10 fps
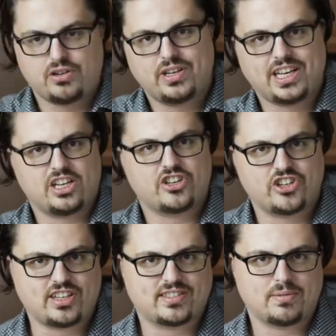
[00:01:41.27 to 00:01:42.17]
you can
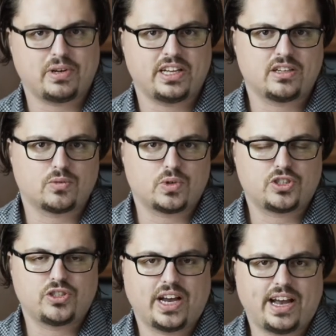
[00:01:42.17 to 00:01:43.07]
adjust depending on
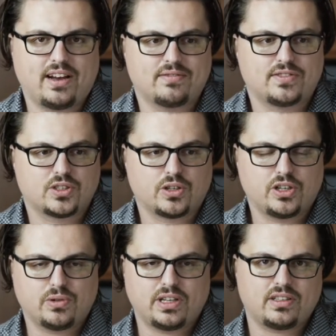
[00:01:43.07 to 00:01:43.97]
what you have. So
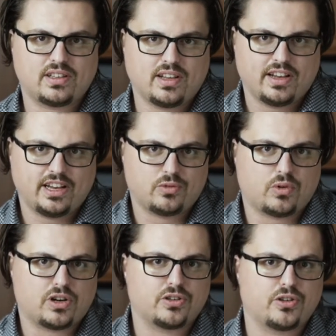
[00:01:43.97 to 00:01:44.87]
you know what,
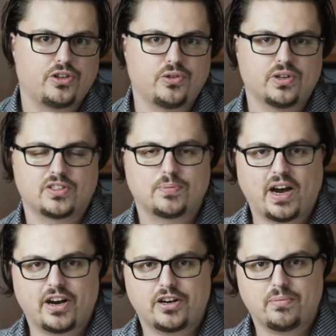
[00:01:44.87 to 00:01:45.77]
Eduardo, you
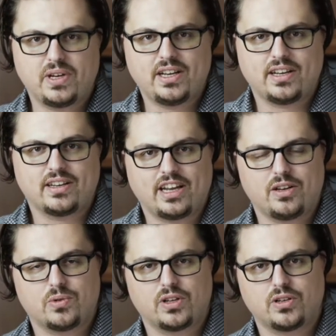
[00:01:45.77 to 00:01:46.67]
inspired me, and
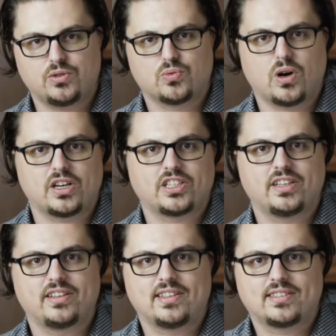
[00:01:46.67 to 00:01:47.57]
anyone who's
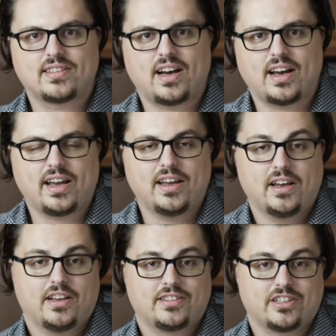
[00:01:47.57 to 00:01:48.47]
watching this, I
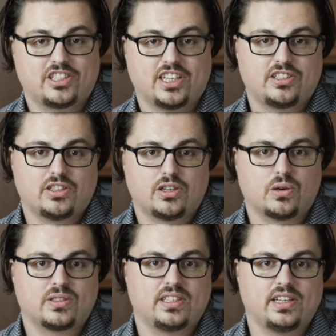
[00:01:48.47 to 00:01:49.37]
suggest you
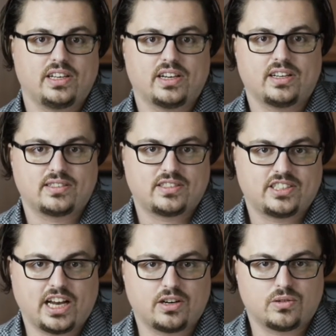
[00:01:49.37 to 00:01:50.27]
go see his
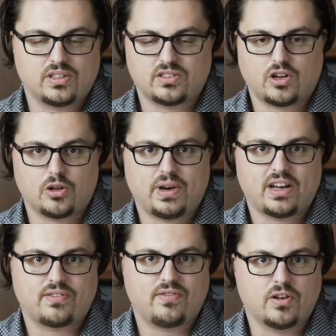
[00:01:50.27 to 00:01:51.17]
channel. It's all
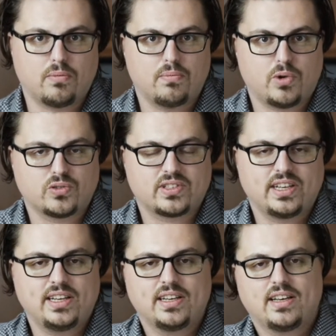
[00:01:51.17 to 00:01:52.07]
about film
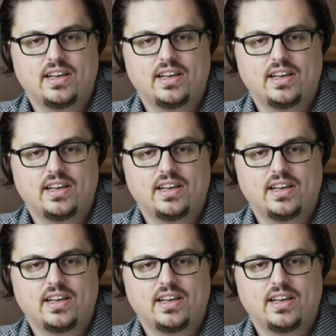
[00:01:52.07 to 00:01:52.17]
mostly.